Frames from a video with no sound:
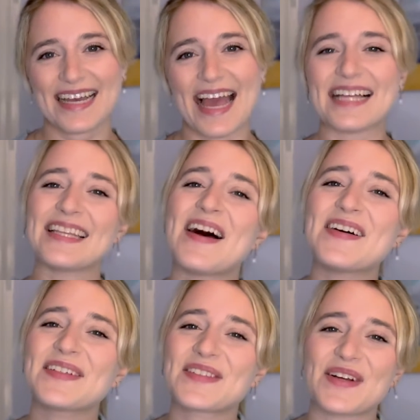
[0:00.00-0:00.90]

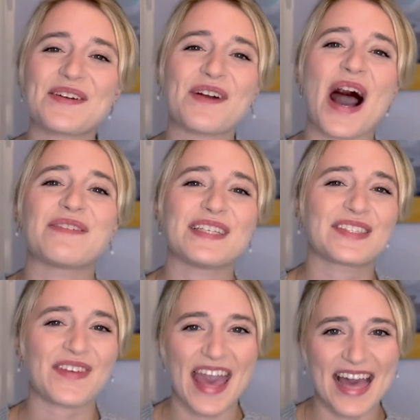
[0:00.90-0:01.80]
Hello, Surf
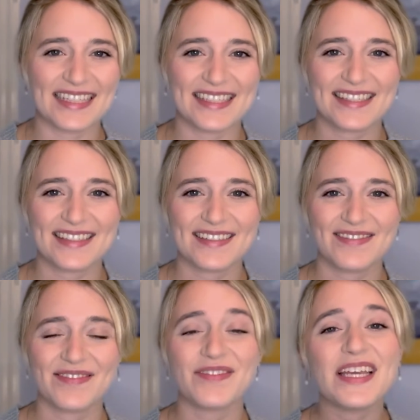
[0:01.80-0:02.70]
Office fans!
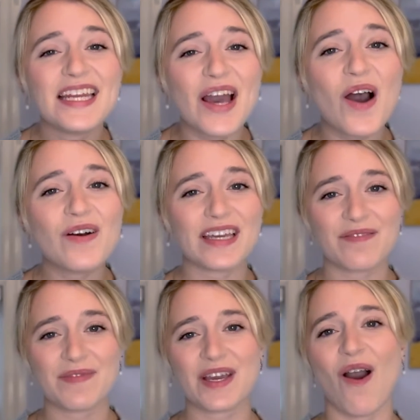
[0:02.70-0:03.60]
We know it
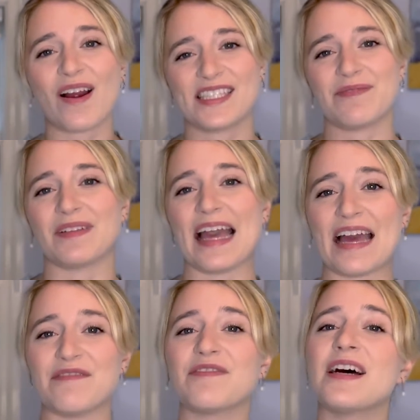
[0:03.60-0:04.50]
can be hard to
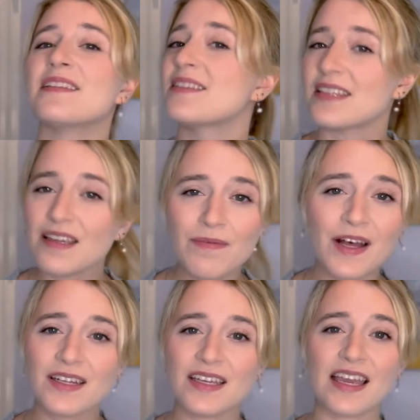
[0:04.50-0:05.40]
plan fun
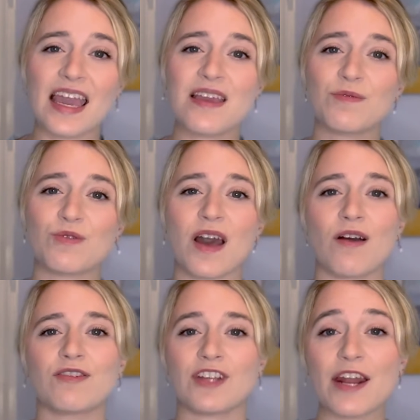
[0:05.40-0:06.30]
team-building games
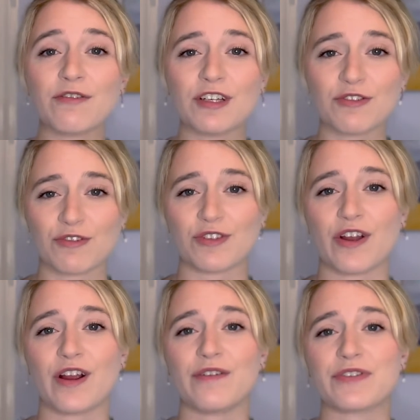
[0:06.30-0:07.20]
without generous
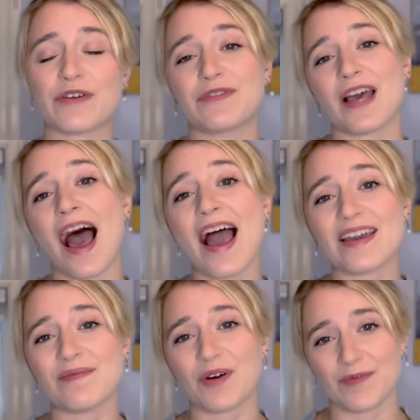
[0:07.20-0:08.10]
reserves of
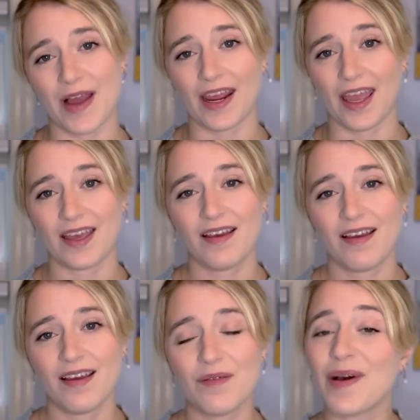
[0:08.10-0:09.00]
time or money,
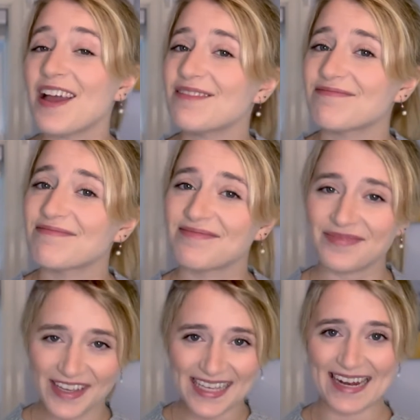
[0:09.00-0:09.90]
but
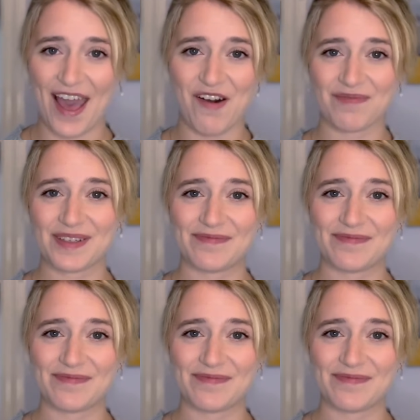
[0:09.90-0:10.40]
we can help.